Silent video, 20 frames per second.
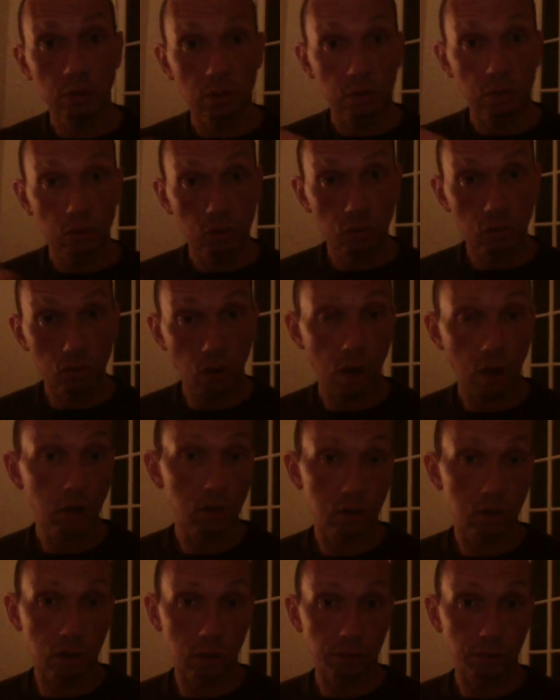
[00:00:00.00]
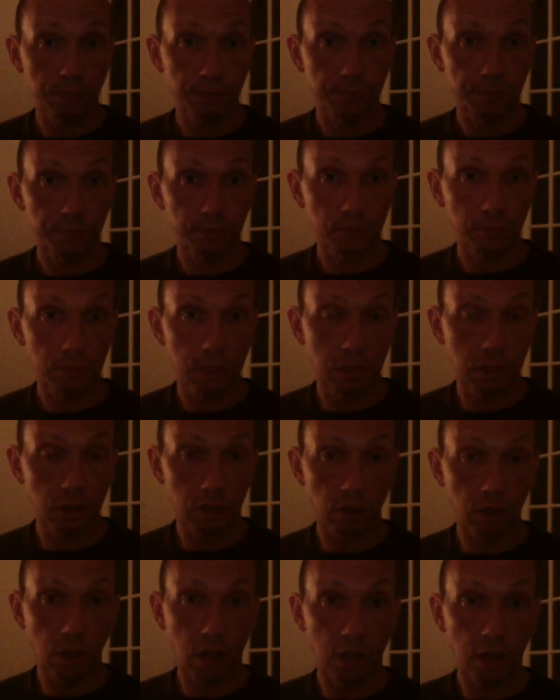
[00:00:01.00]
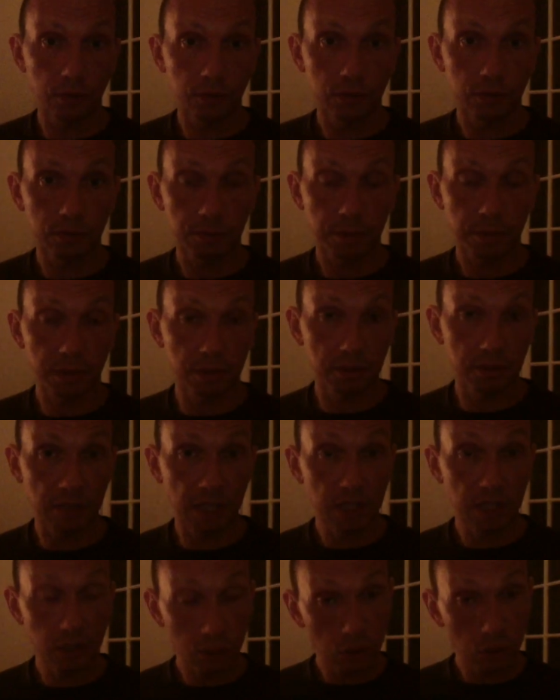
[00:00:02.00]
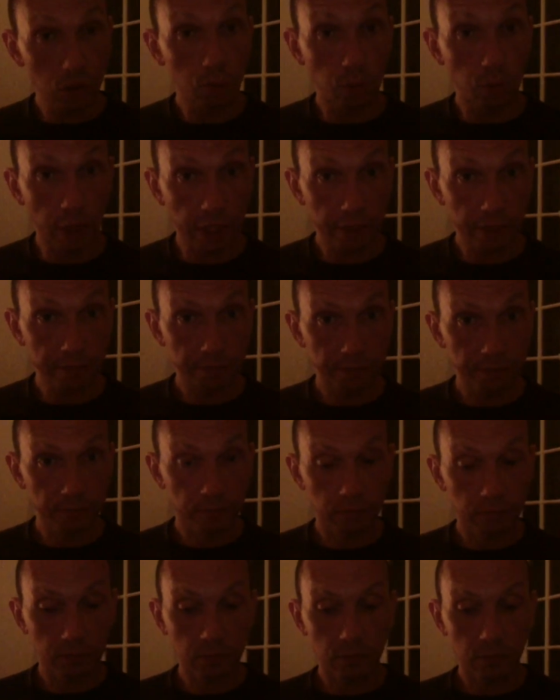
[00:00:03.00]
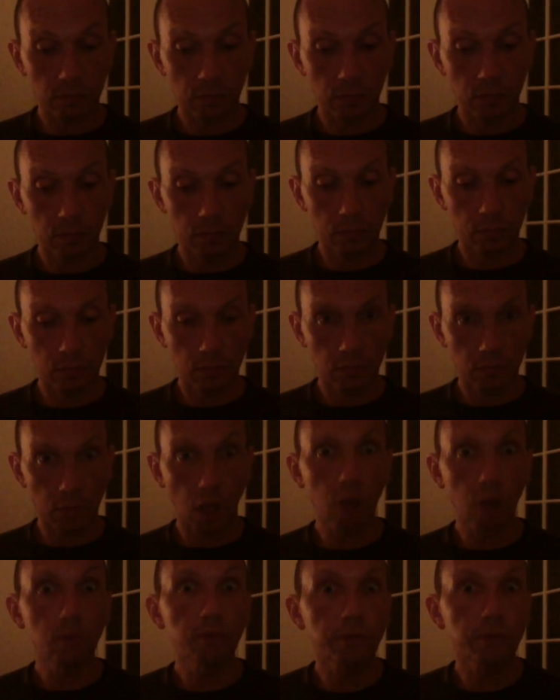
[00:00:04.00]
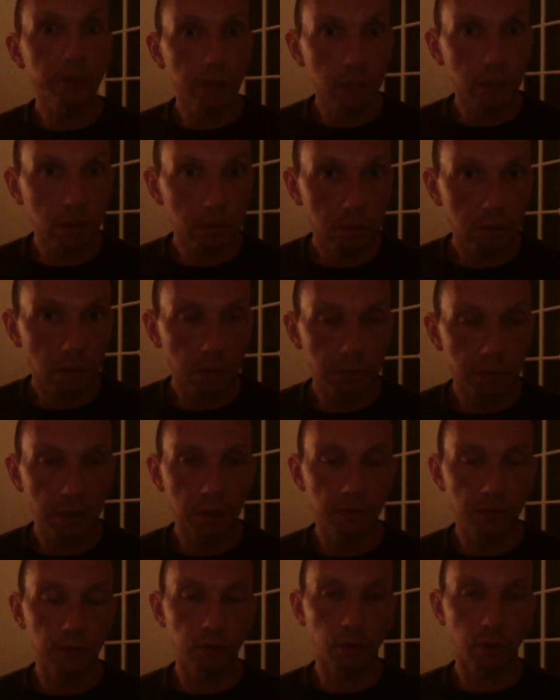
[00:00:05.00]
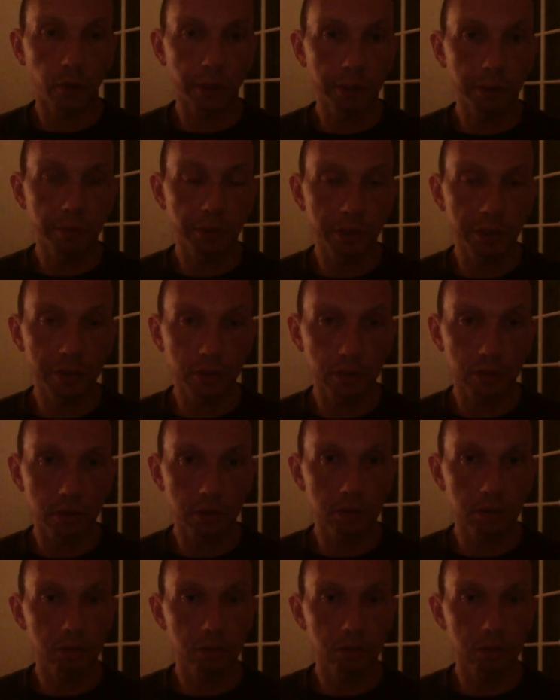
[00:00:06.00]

structure in our lives, but in a good way. Hopefully. I mean, if you're going to prison,